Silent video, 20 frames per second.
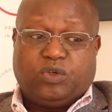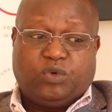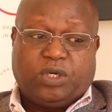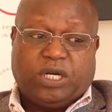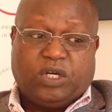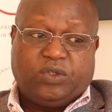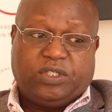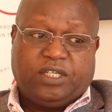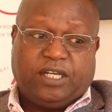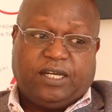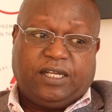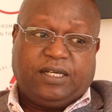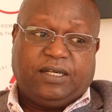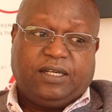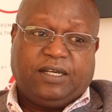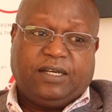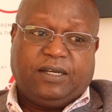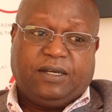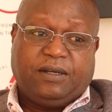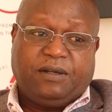to county, and
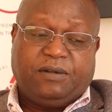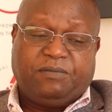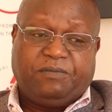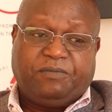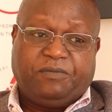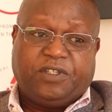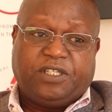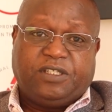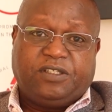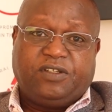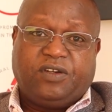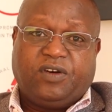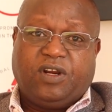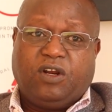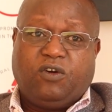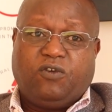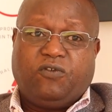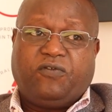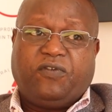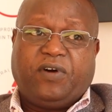
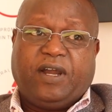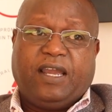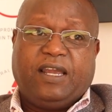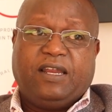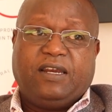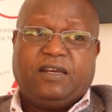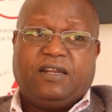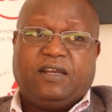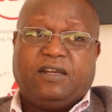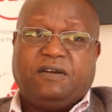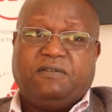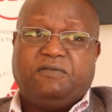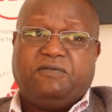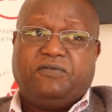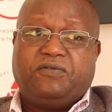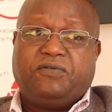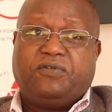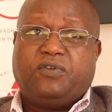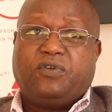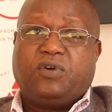generally you find
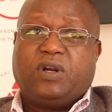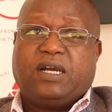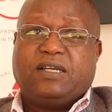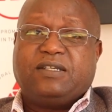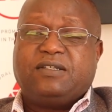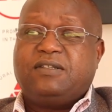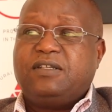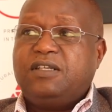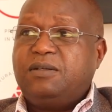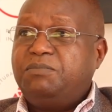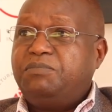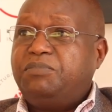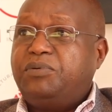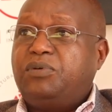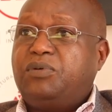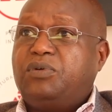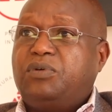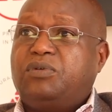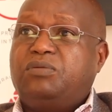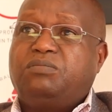for a
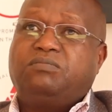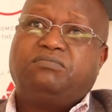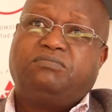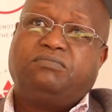simple